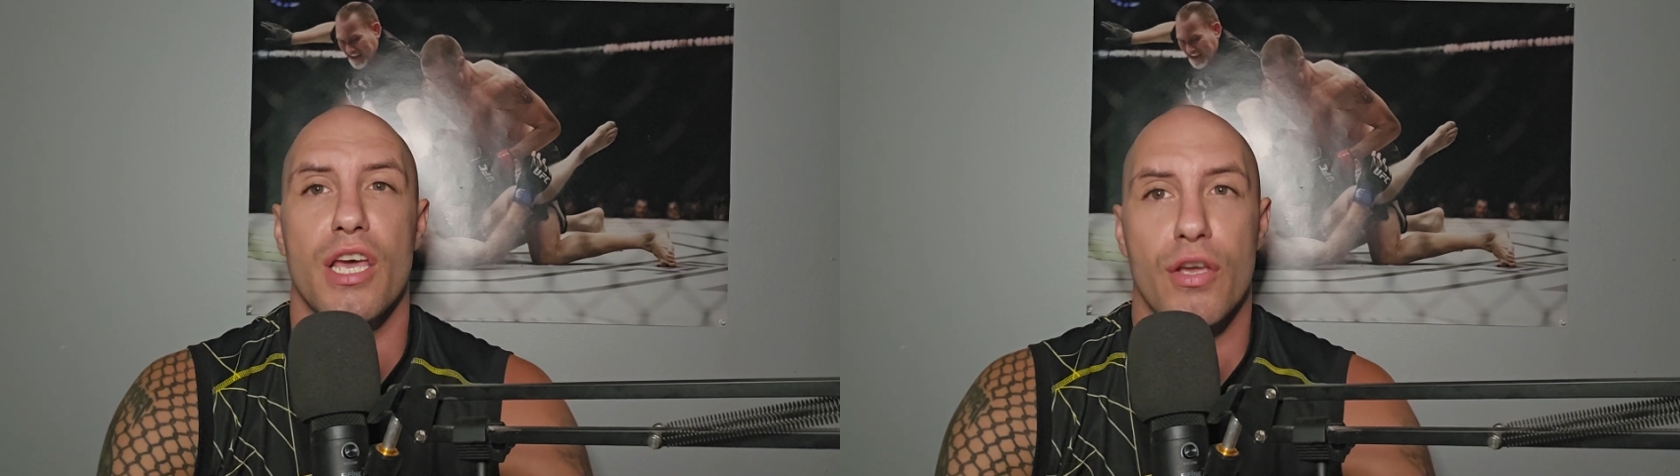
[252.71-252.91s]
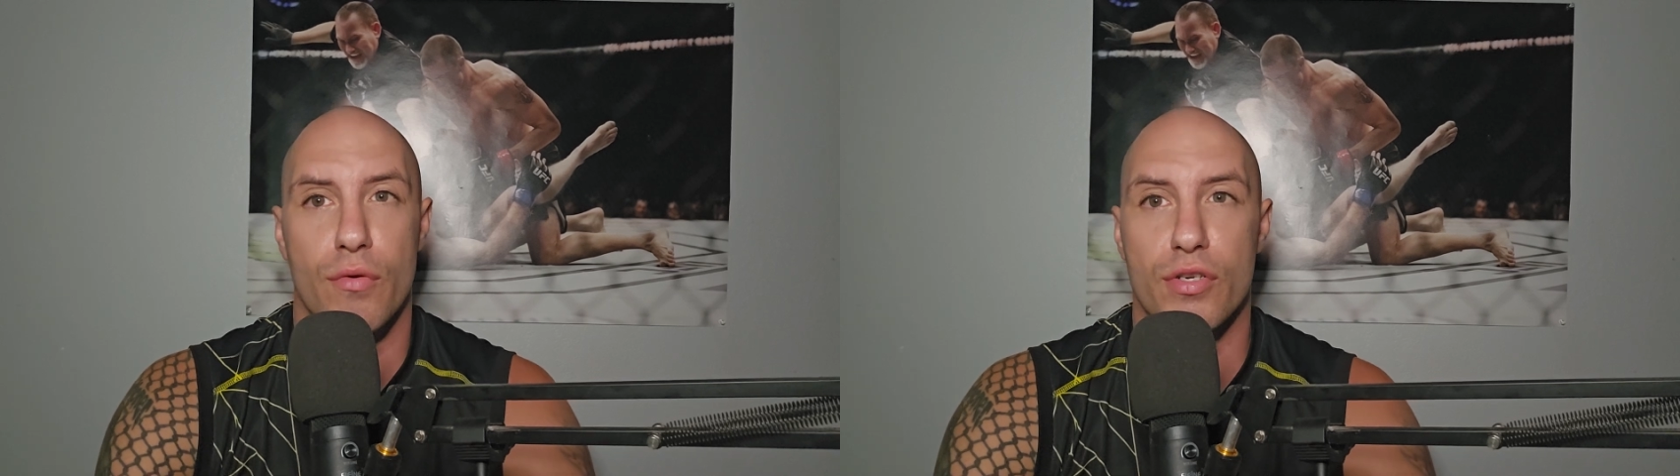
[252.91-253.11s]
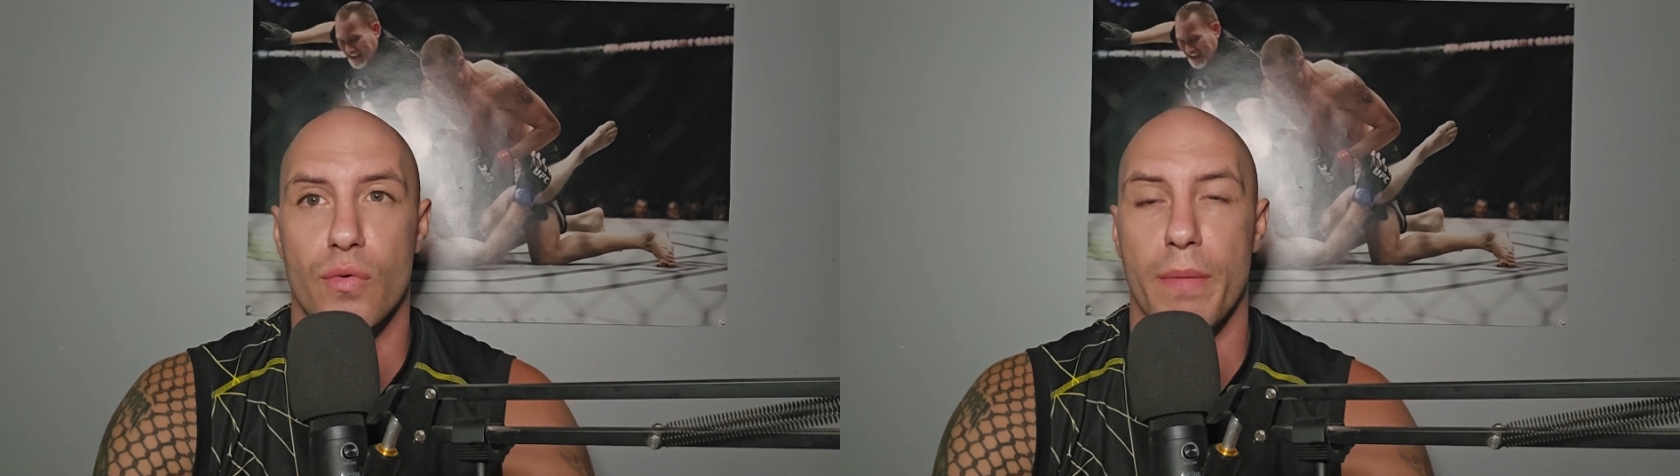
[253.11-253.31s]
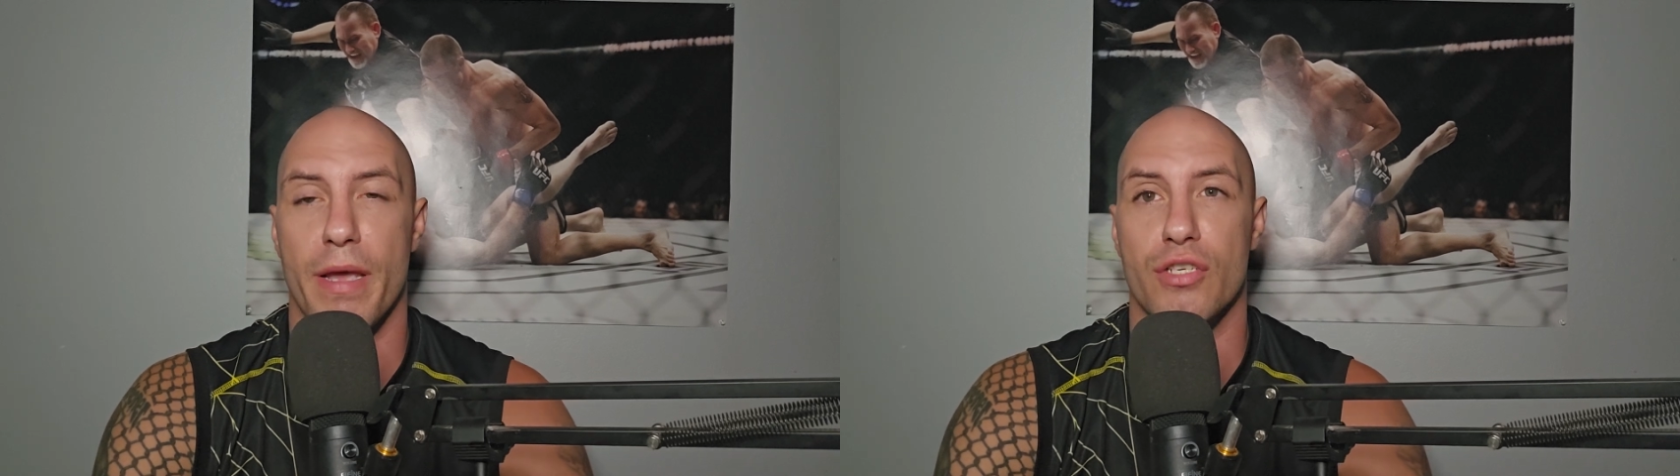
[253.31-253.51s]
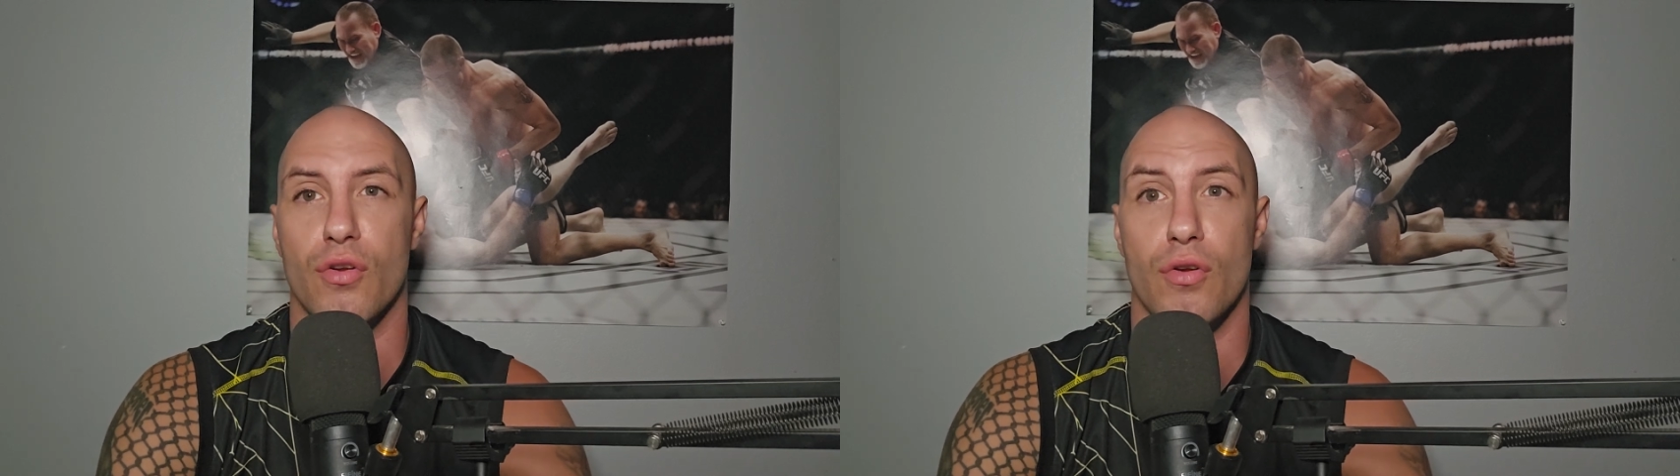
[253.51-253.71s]
You just want to
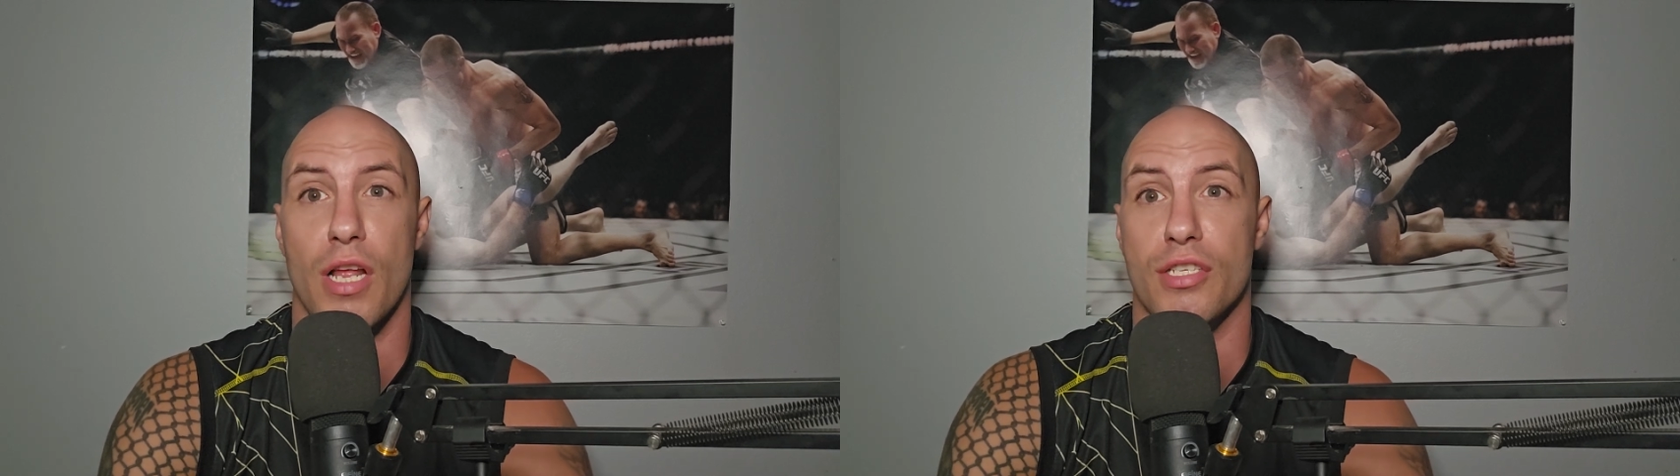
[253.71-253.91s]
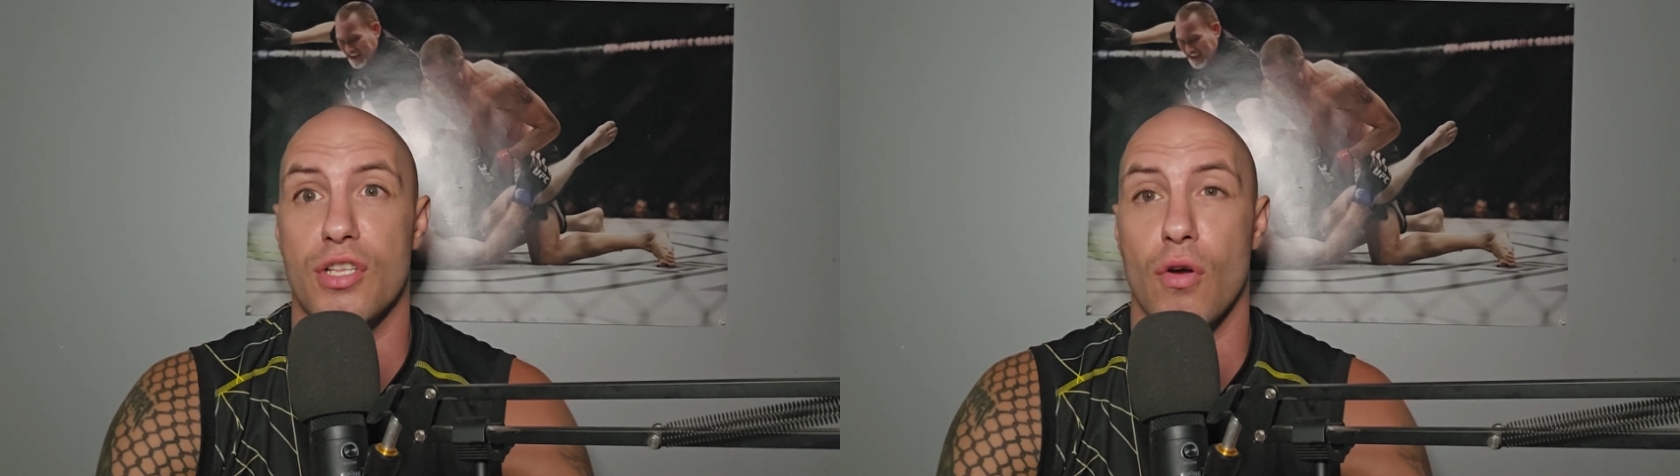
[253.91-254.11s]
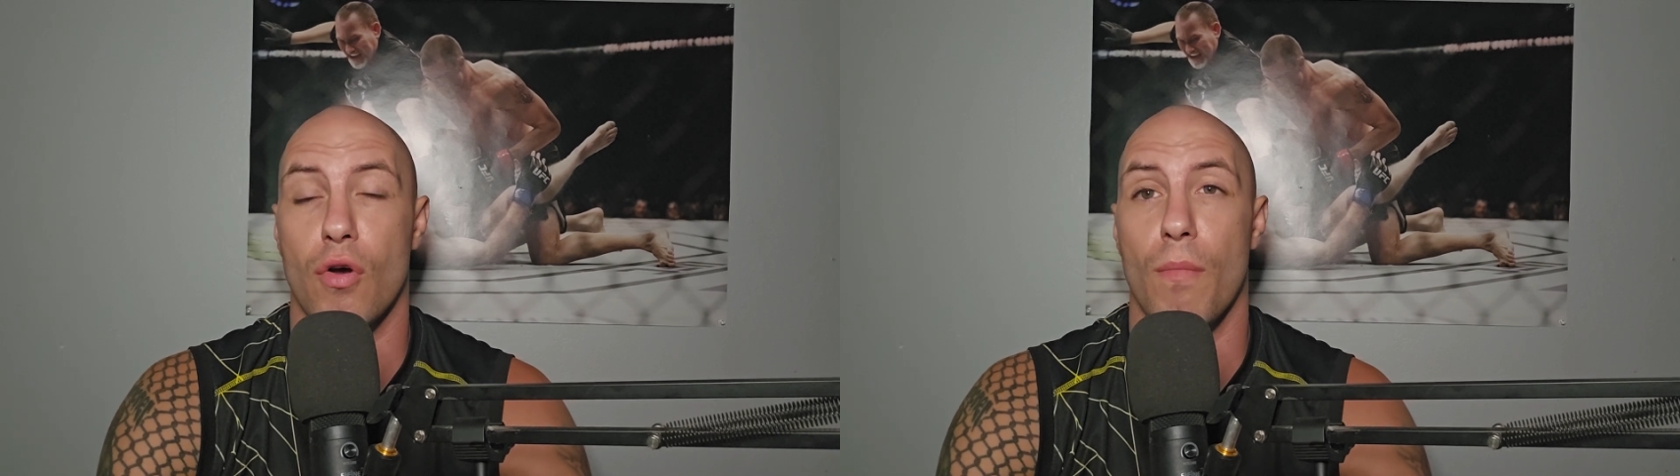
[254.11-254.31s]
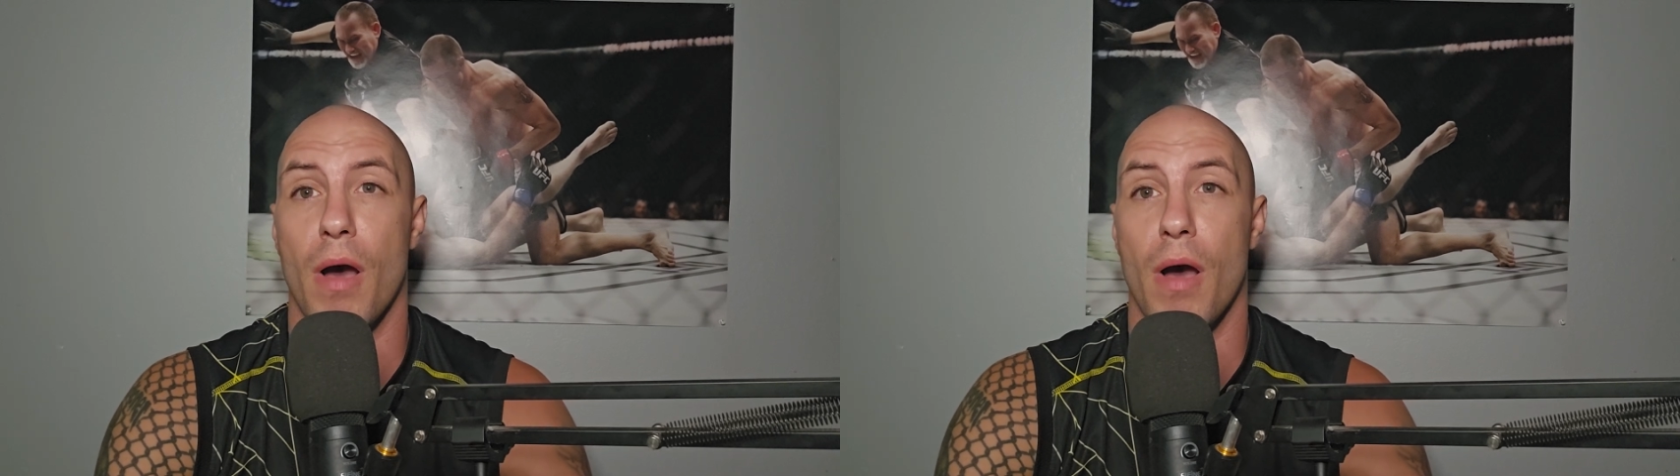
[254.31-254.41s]
make sure you're not stuck on